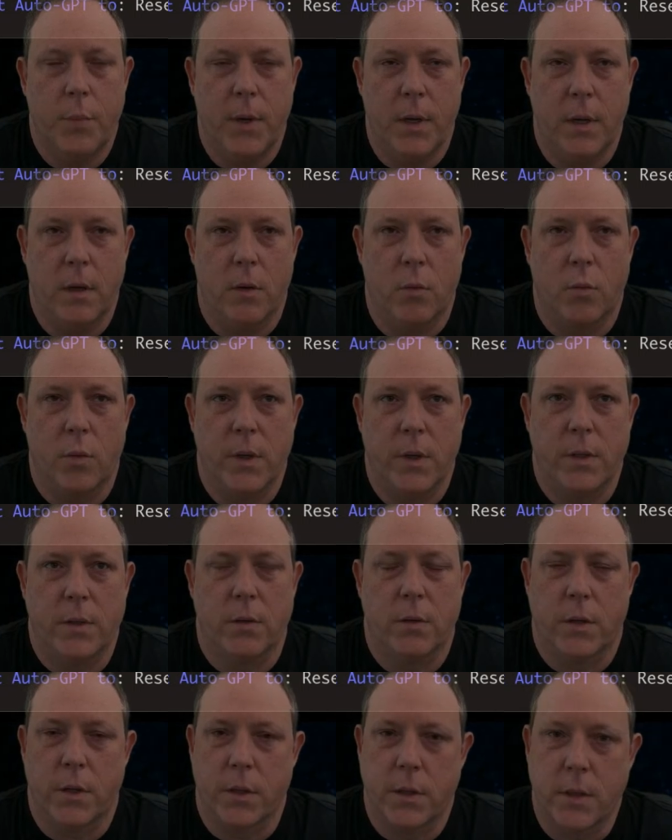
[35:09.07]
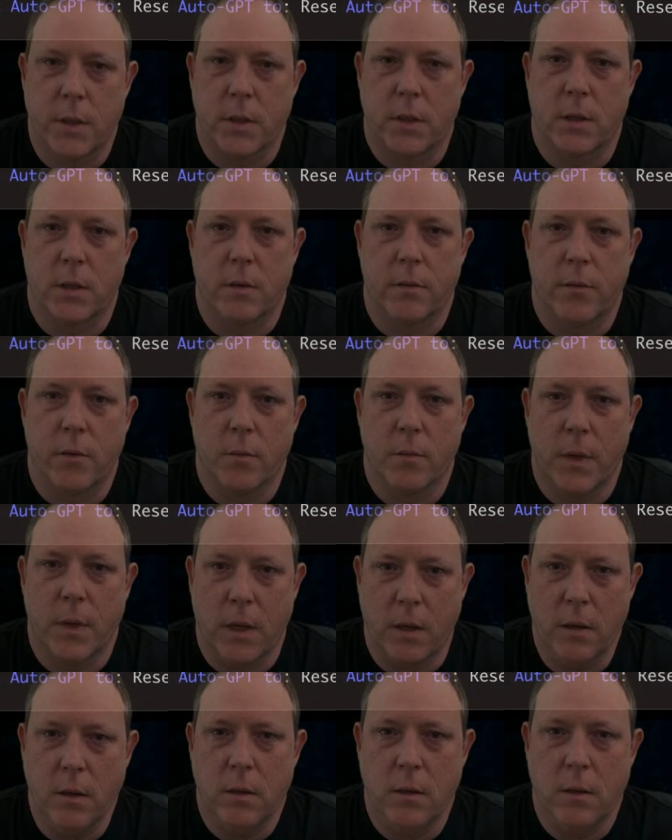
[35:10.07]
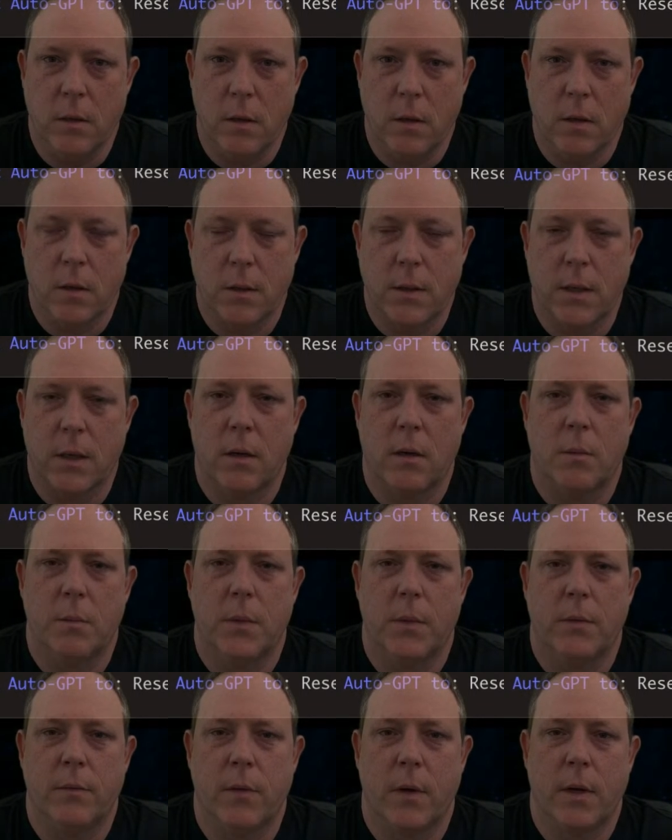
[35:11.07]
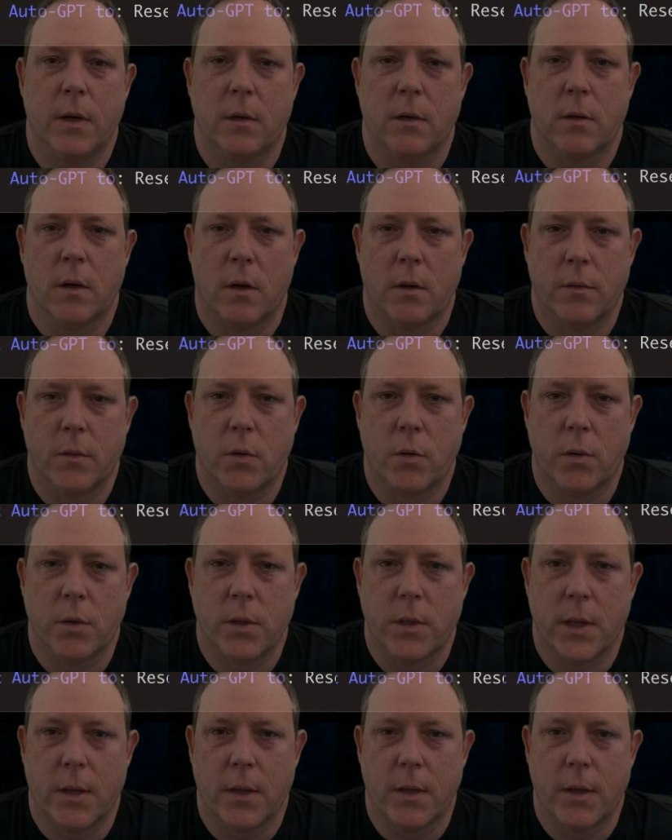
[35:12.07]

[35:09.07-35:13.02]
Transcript: be a research assistant for me to help me find a golf course.